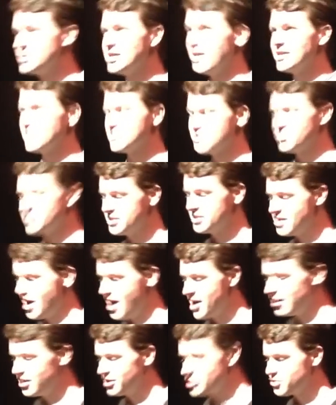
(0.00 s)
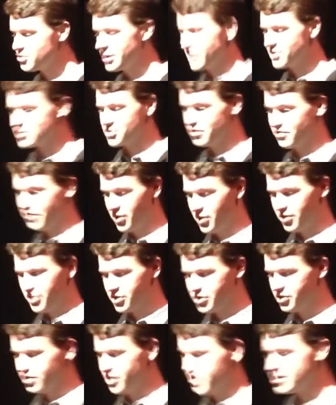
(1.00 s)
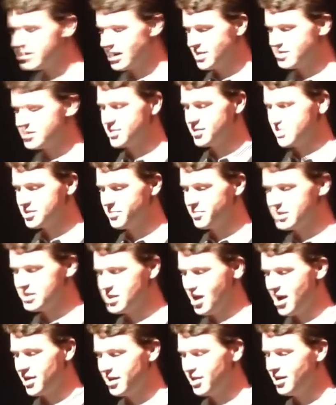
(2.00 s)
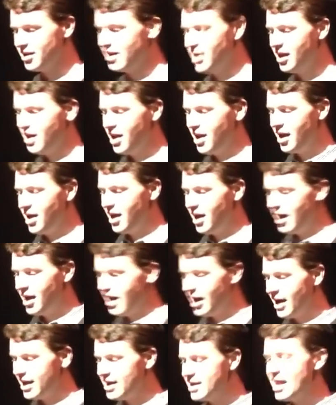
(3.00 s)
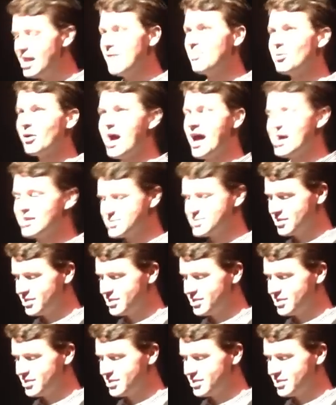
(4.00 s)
danced to Madonna. Twinks are very good at dancing to Madonna. And a neighbor asked